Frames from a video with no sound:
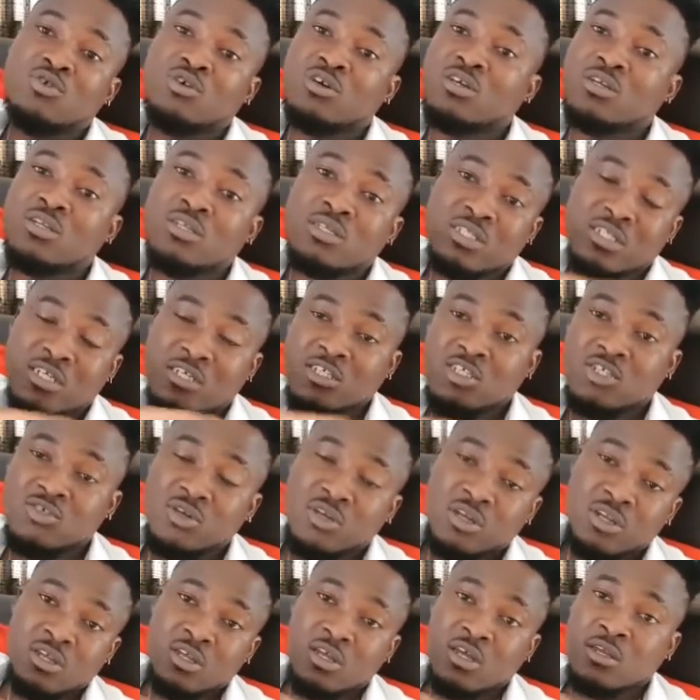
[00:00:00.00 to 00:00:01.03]
no any
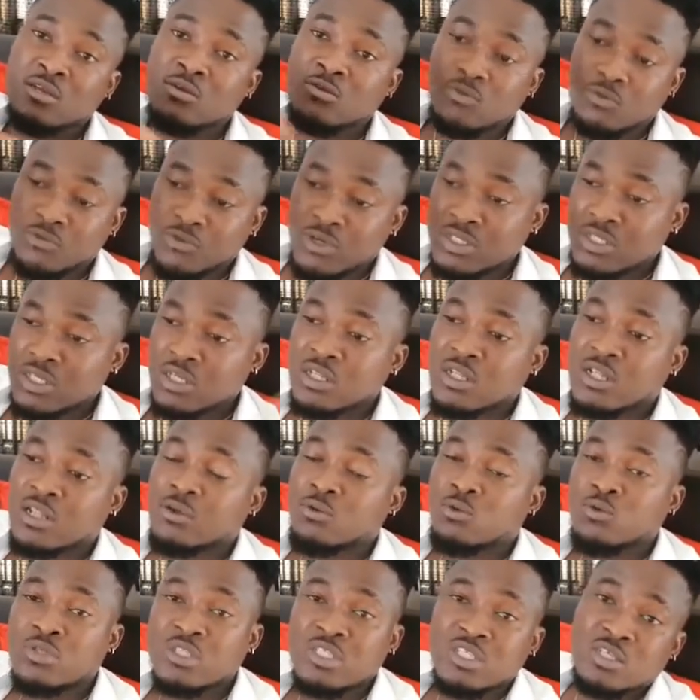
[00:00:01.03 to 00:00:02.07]
century and
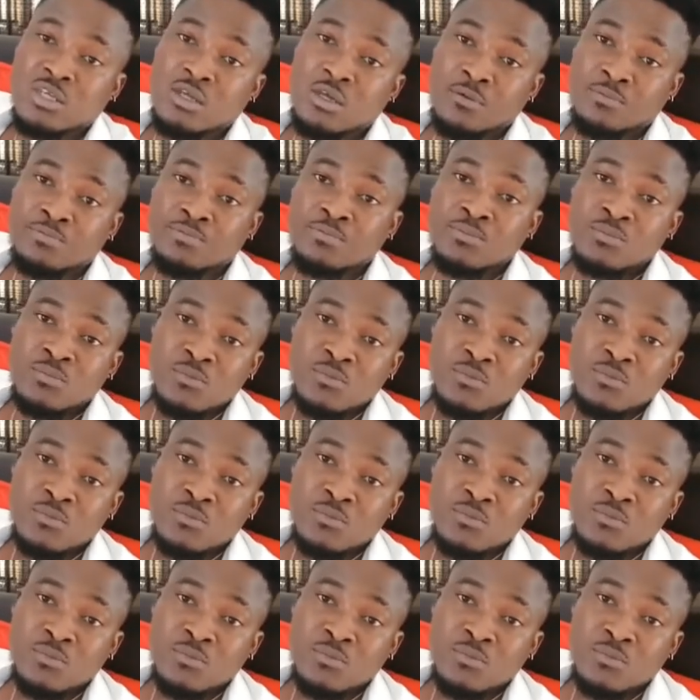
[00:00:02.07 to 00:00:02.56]
recently utie